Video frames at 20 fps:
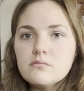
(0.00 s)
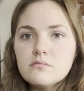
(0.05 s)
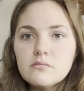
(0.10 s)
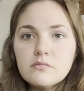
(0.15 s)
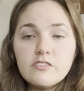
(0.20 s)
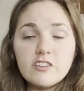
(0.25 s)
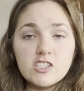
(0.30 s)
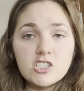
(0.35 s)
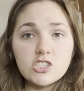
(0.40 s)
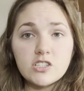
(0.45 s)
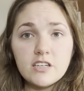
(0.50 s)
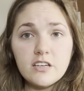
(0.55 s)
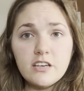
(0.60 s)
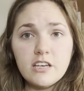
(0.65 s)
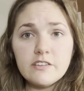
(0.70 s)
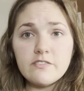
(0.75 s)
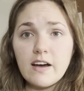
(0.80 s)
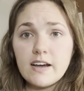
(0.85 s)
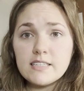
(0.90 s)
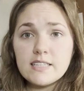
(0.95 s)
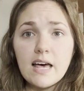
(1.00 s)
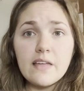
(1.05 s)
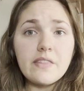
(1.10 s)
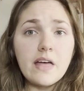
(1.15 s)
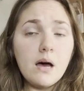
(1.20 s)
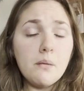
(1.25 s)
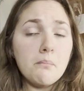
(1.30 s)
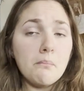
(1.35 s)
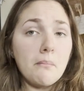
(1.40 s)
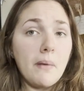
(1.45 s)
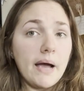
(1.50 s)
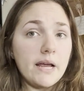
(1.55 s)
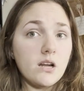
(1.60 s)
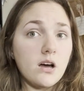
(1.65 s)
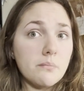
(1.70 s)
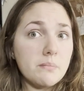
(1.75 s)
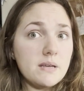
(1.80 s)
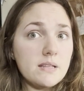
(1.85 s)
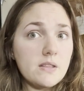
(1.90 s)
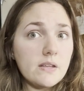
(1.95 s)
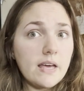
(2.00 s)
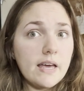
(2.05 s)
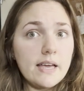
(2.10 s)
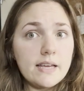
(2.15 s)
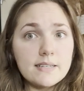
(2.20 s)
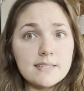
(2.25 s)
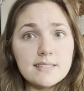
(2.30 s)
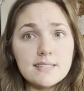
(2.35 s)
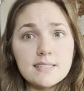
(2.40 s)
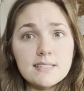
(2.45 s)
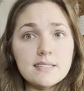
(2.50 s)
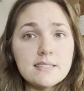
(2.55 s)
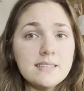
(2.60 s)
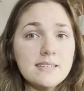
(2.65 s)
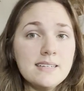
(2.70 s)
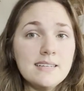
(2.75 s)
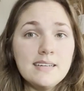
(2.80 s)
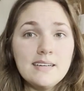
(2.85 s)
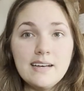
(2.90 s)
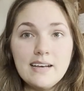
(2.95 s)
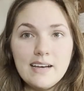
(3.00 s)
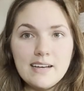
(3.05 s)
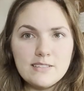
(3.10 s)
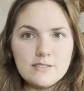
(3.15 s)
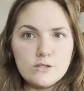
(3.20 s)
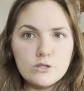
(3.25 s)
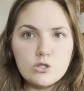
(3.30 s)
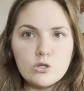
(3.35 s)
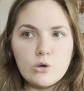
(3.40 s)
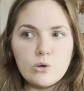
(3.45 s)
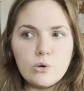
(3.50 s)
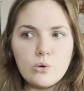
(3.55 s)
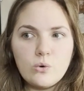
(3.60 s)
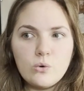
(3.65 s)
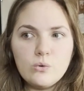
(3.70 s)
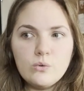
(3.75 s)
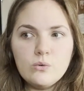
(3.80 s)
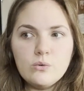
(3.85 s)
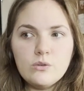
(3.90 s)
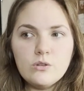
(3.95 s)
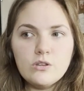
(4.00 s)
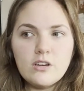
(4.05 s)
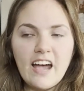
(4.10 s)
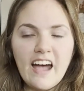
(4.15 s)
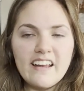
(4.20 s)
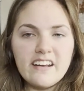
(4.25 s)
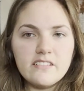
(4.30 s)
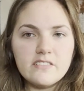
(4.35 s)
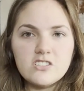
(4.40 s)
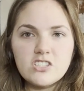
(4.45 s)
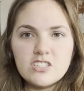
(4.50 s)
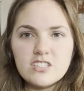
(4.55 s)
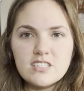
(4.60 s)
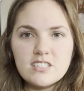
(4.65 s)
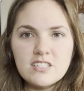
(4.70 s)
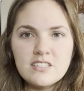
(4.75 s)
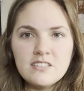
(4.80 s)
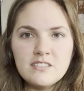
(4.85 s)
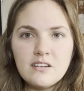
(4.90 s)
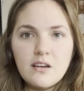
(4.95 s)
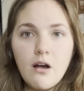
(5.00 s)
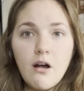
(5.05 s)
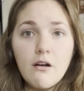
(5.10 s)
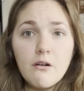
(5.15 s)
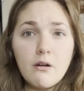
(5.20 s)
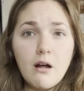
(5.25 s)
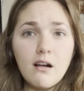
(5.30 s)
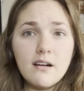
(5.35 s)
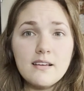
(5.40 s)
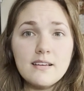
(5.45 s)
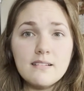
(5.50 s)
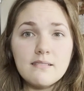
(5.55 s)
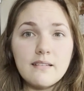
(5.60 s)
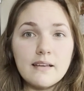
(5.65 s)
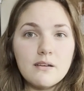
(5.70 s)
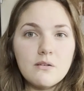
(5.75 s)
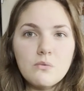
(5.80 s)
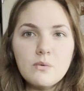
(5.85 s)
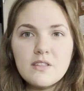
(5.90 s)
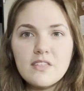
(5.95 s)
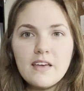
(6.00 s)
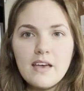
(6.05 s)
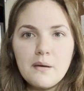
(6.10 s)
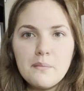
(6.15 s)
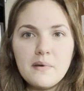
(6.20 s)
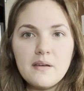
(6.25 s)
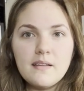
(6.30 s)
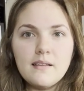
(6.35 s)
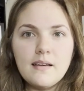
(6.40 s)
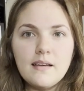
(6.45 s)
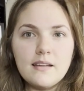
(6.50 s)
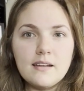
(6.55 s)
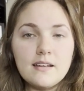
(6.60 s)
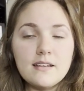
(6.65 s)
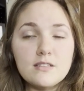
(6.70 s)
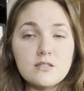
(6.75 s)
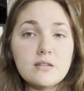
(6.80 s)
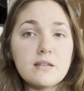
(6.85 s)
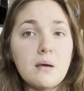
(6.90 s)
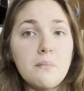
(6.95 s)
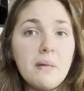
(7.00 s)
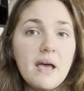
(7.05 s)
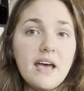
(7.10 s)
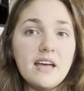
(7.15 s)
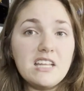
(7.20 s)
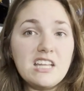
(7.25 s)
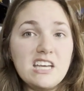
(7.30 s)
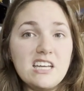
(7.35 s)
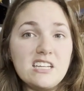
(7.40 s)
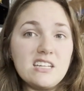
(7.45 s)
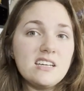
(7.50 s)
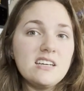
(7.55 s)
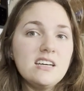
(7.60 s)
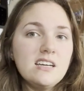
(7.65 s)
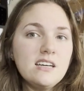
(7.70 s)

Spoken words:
eventually he finds out that might not be the case. And so you kind of just are on hit, like, with him and his companion.